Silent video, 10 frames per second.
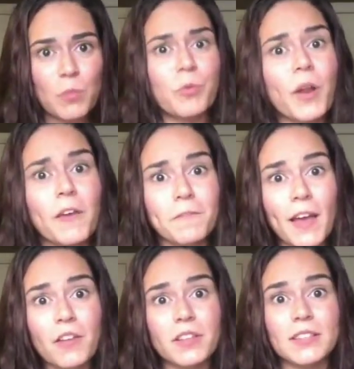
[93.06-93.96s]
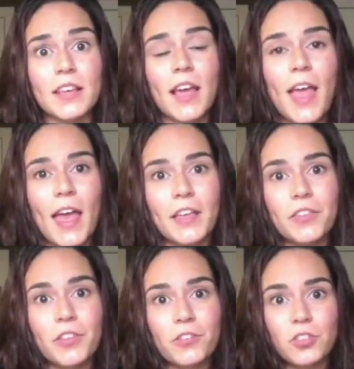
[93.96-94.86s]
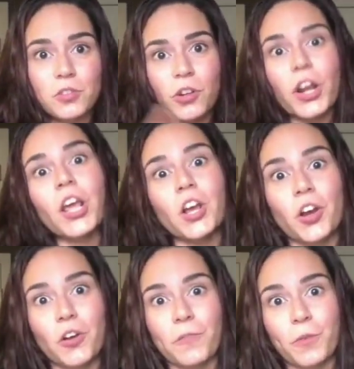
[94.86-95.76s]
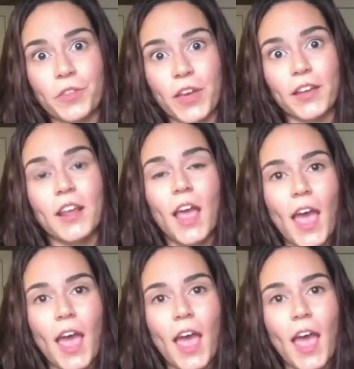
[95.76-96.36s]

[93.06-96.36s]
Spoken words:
But what I found is there's a learning curve with it.